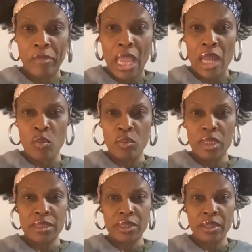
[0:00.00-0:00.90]
I don't
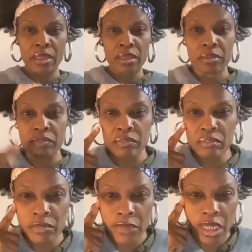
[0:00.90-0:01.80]
want to turn it up.
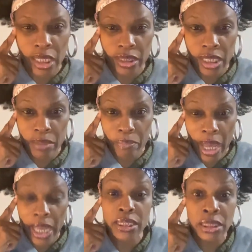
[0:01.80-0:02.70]
And I think
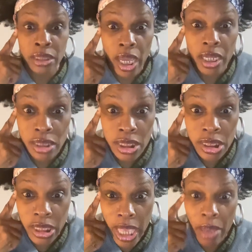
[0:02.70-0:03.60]
my sinuses
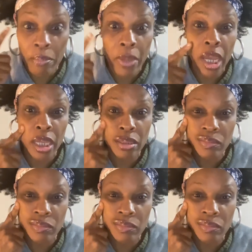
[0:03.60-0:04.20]
got my,